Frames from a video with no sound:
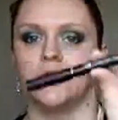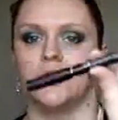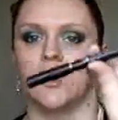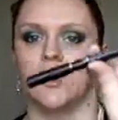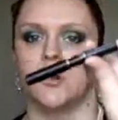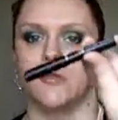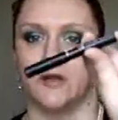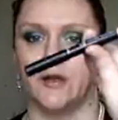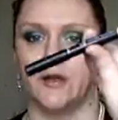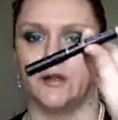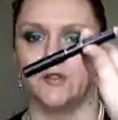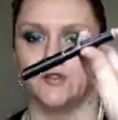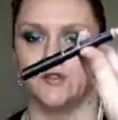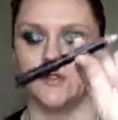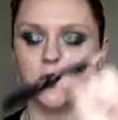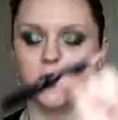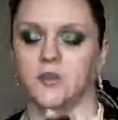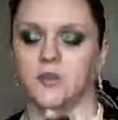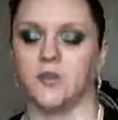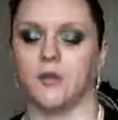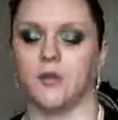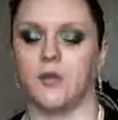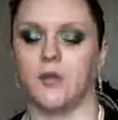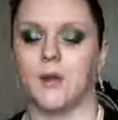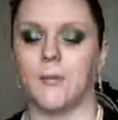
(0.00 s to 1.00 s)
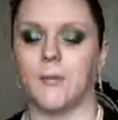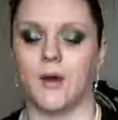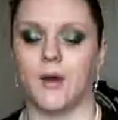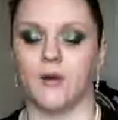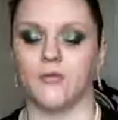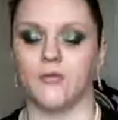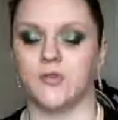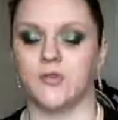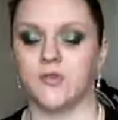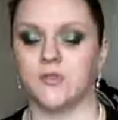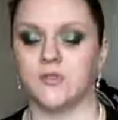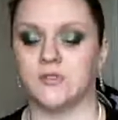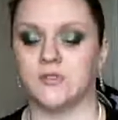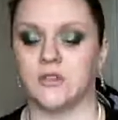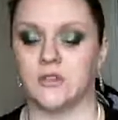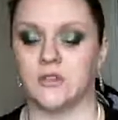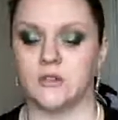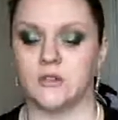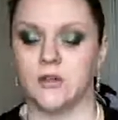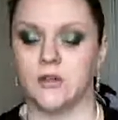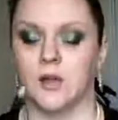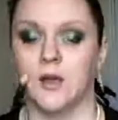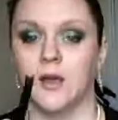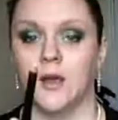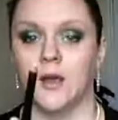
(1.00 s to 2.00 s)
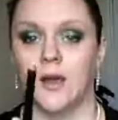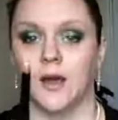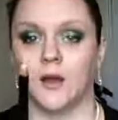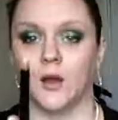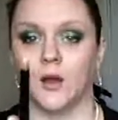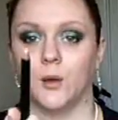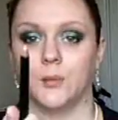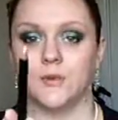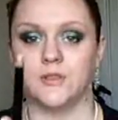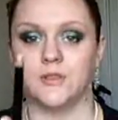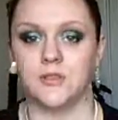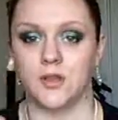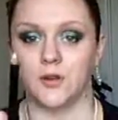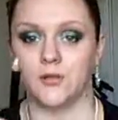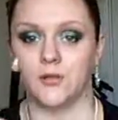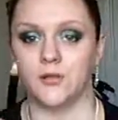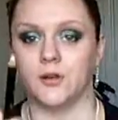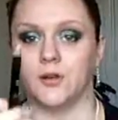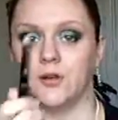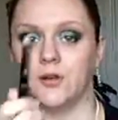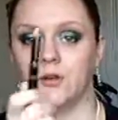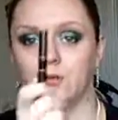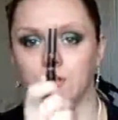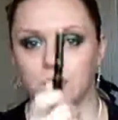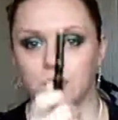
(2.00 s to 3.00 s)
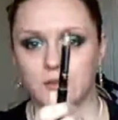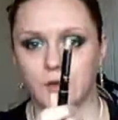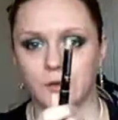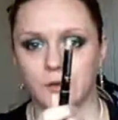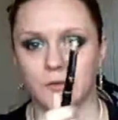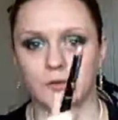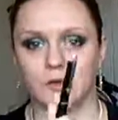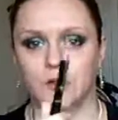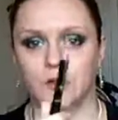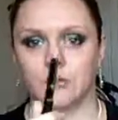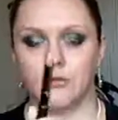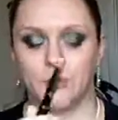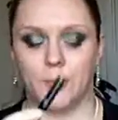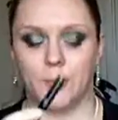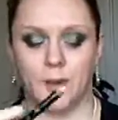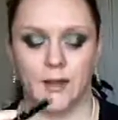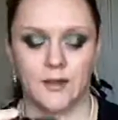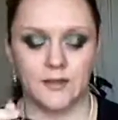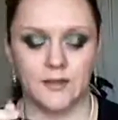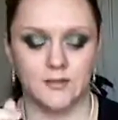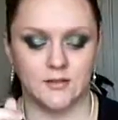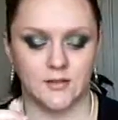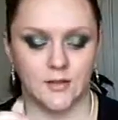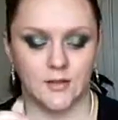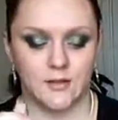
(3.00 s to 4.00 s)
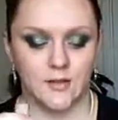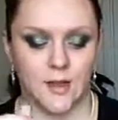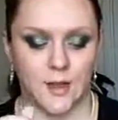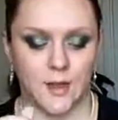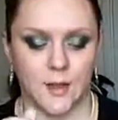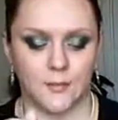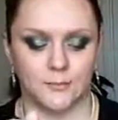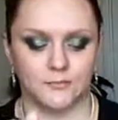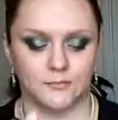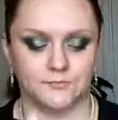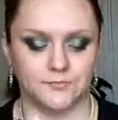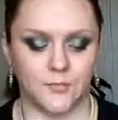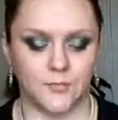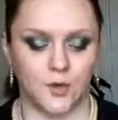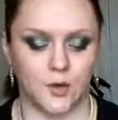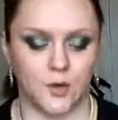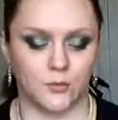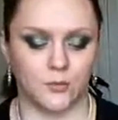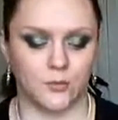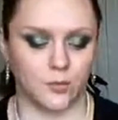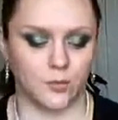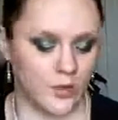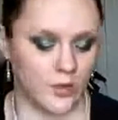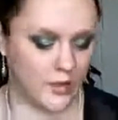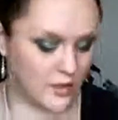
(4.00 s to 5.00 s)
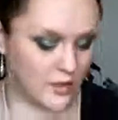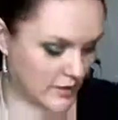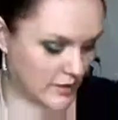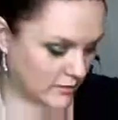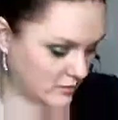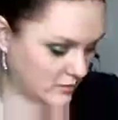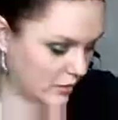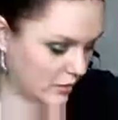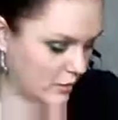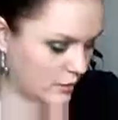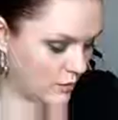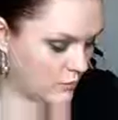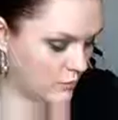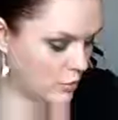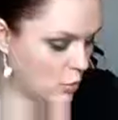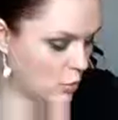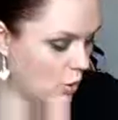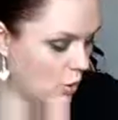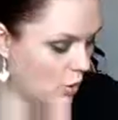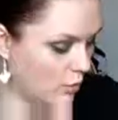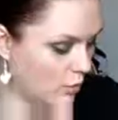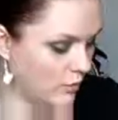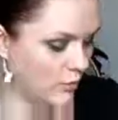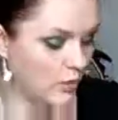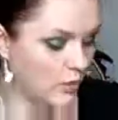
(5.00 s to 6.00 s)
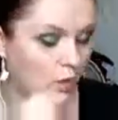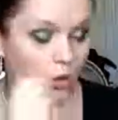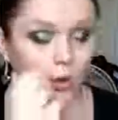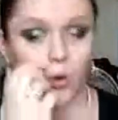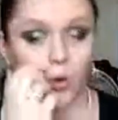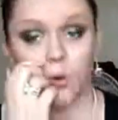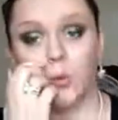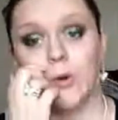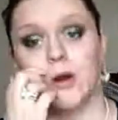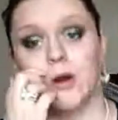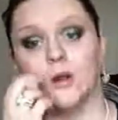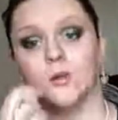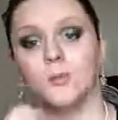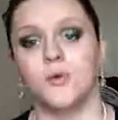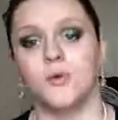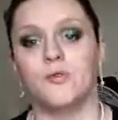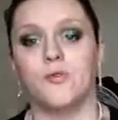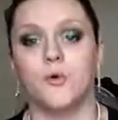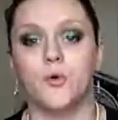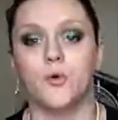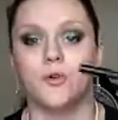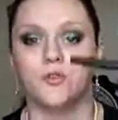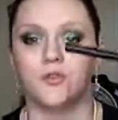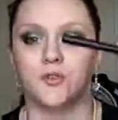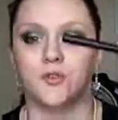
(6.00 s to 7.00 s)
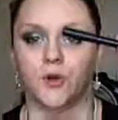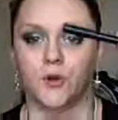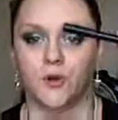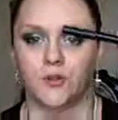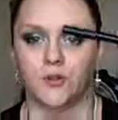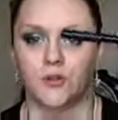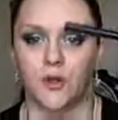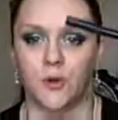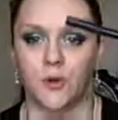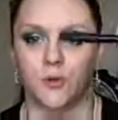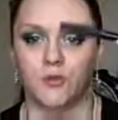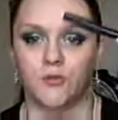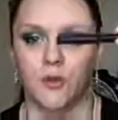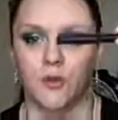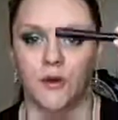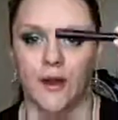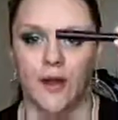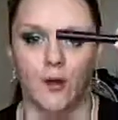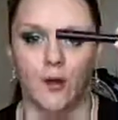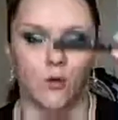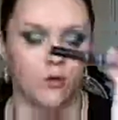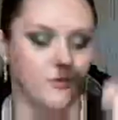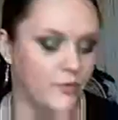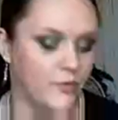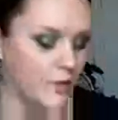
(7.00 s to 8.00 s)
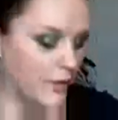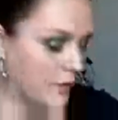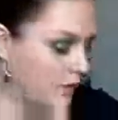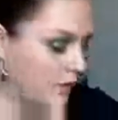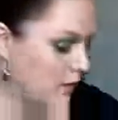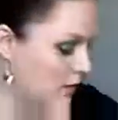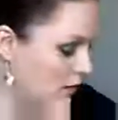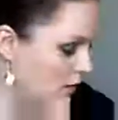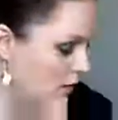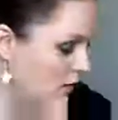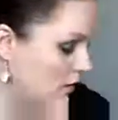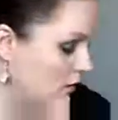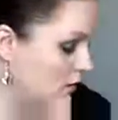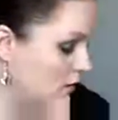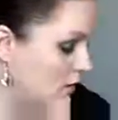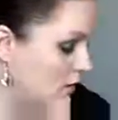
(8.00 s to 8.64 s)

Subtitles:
Studio range, and it's £3.50. I'll be definitely replacing that when that's kind of gone, or well, before it's gone. I don't want to run out of it.